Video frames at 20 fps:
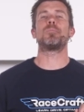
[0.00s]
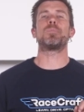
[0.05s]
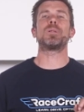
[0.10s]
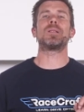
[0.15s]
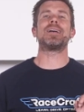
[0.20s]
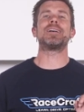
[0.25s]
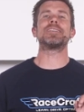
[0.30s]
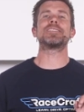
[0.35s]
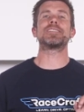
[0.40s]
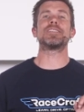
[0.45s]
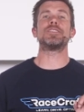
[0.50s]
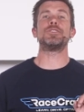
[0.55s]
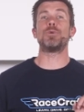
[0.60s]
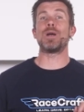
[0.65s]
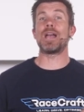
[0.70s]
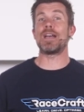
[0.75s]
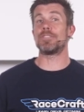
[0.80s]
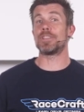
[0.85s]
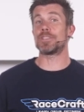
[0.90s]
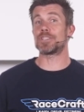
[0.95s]
Plus,
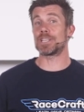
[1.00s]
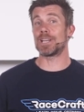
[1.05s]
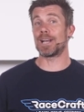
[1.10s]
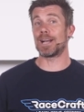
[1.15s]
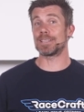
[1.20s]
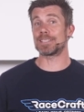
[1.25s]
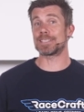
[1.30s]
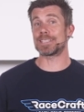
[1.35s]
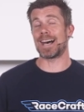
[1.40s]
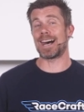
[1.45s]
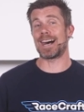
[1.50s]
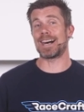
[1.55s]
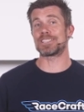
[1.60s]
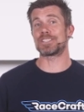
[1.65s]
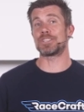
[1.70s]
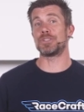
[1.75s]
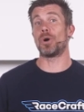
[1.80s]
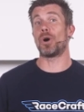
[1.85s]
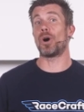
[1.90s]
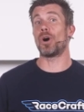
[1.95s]
you'll have the chance to
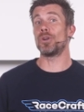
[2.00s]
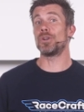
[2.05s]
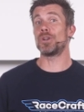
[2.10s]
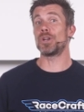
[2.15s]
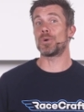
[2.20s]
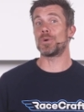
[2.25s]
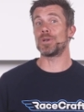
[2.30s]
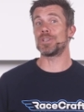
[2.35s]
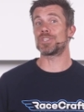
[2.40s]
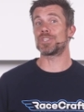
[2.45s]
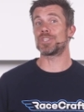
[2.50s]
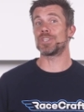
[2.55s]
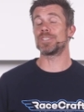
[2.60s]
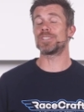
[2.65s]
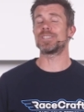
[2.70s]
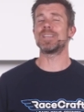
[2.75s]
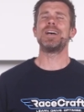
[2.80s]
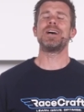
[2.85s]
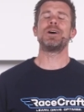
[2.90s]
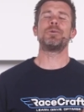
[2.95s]
ask your own
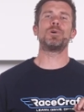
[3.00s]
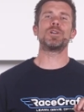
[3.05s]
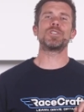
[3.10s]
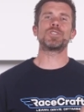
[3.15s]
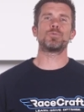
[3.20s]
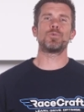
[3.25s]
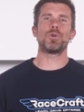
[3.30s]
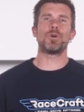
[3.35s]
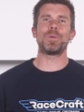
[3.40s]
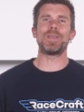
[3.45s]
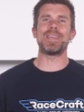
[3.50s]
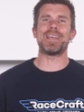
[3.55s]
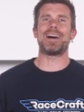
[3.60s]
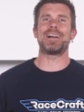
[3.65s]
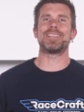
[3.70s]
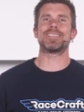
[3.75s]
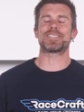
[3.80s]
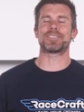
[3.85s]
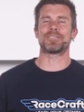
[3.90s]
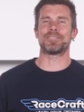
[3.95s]
questions, which we'll be
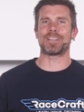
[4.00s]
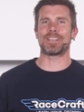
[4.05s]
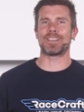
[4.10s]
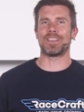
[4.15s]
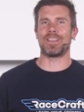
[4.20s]
answering